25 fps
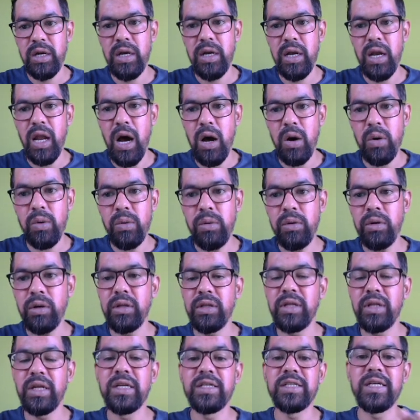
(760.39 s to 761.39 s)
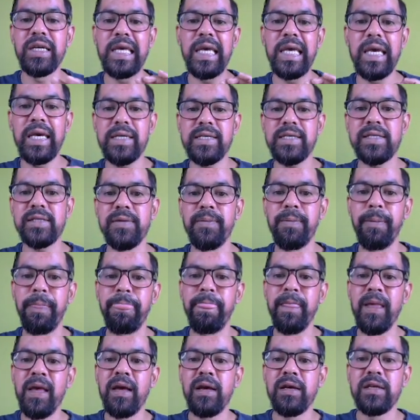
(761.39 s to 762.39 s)
Now there is a
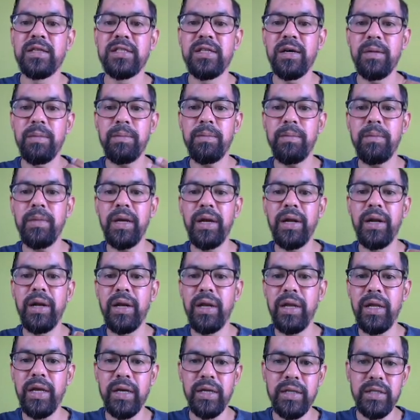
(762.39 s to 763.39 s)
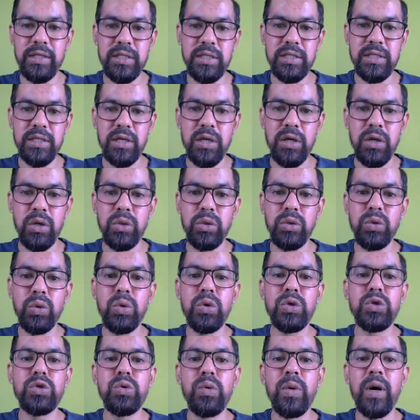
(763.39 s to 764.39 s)
case, some Indians,
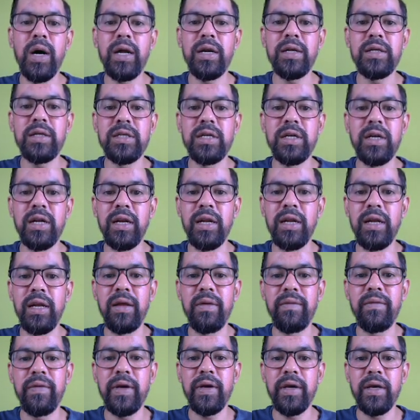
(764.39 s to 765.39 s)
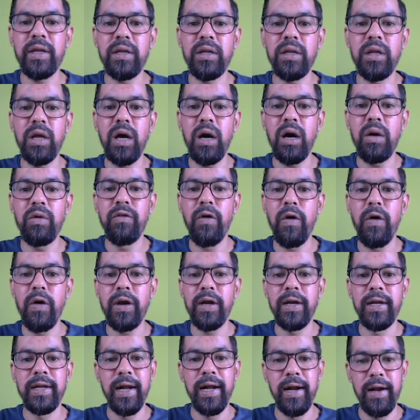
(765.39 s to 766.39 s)
those who are generally living in
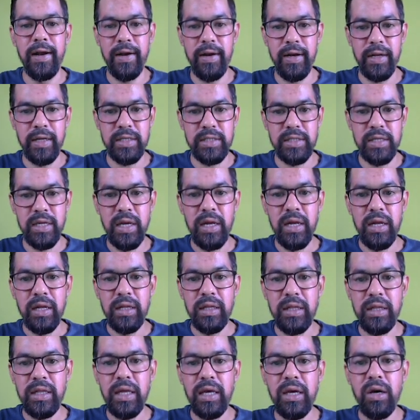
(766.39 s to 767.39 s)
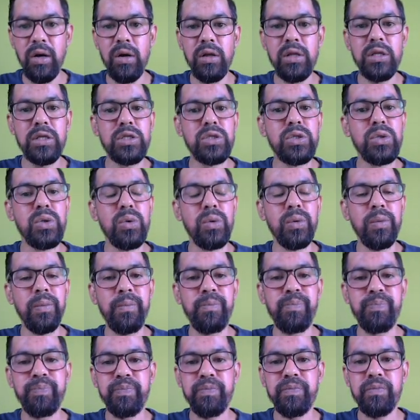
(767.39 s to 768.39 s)
foreign countries, they
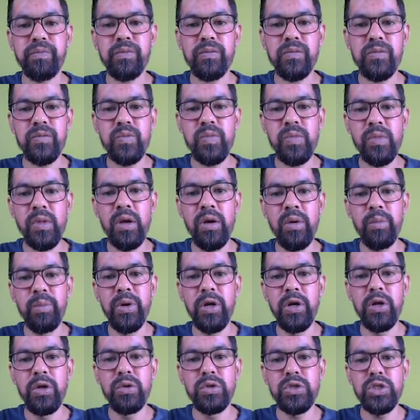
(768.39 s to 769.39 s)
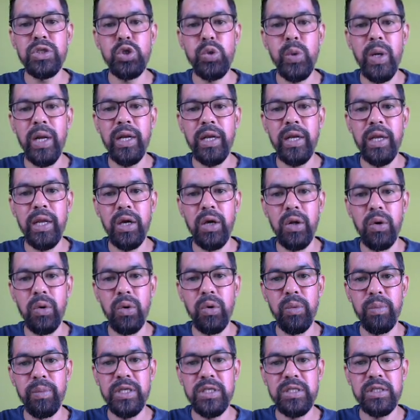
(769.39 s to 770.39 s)
also produce 20 crore
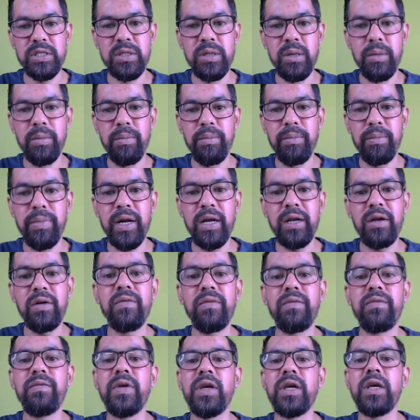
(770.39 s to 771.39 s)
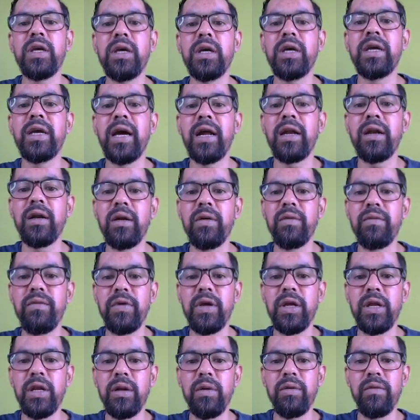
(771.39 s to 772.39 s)
rupees, but we
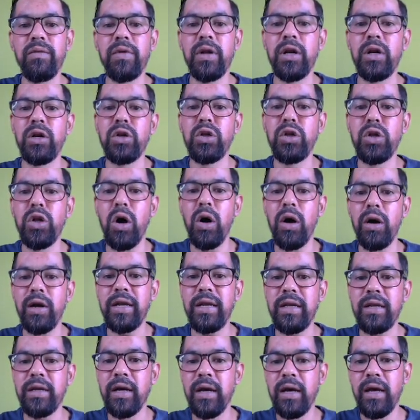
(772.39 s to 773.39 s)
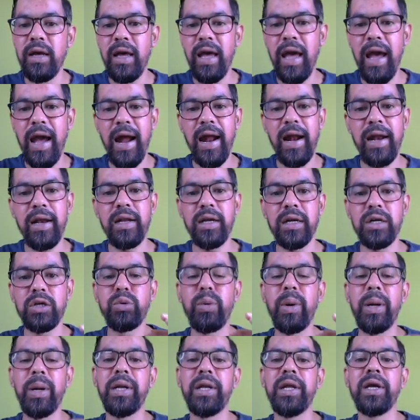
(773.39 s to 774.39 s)
will not add
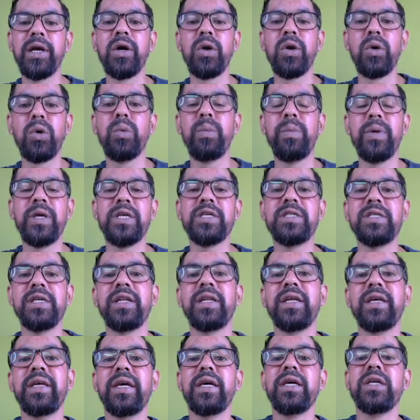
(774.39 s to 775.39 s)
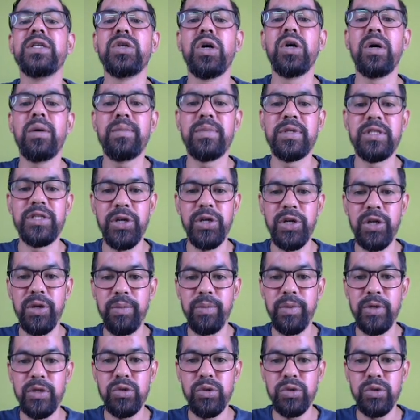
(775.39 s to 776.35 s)
20 crore rupees in case of GDP.